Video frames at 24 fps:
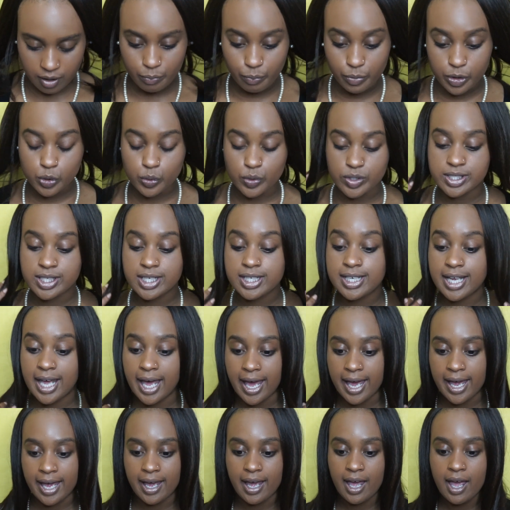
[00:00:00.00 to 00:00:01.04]
which was
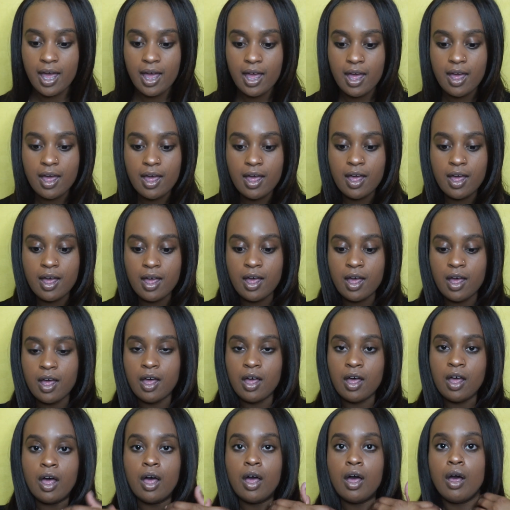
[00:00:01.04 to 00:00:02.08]
today,
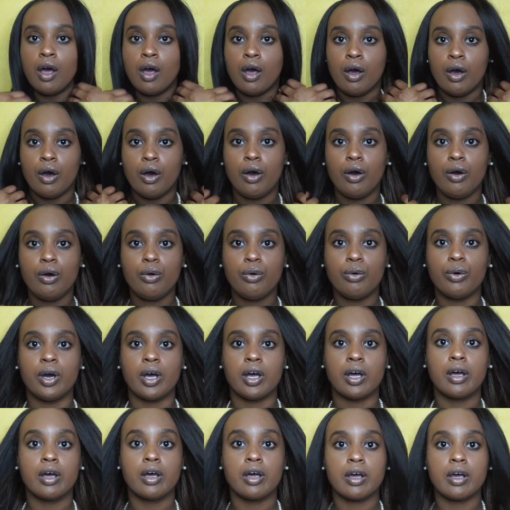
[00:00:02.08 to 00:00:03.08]
whew,